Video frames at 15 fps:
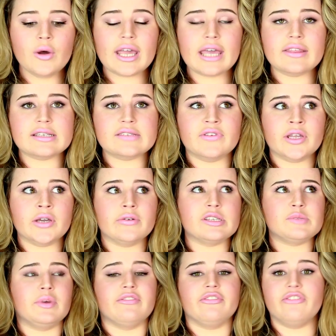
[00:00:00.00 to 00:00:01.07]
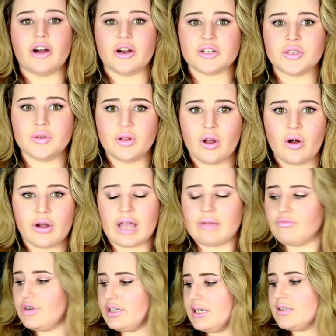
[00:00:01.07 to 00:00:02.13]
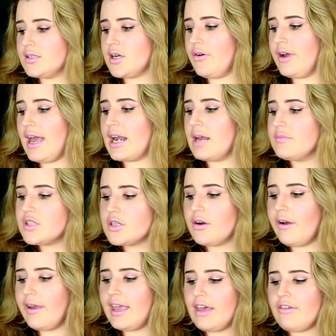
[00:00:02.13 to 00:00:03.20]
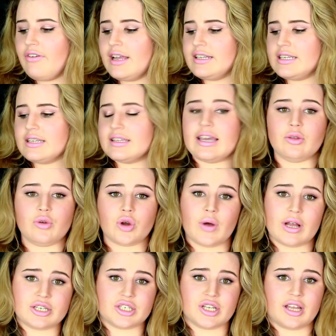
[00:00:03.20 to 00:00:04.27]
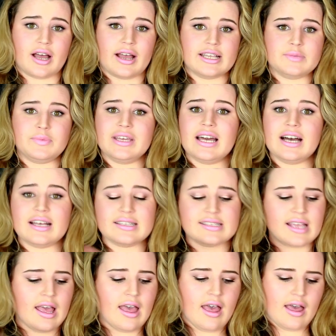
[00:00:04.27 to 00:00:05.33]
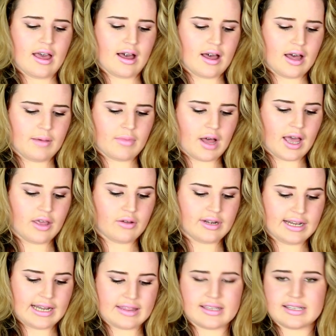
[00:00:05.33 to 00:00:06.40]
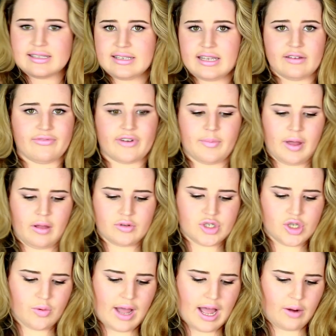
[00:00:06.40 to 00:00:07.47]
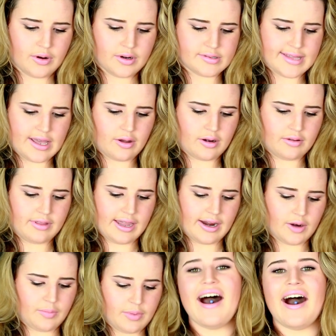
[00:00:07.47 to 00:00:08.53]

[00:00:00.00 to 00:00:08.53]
Okay, this video has been far too long. I'm really sorry, and I'm sorry if I didn't get your question, guys, because I only let this sit for about 2 hours out on there.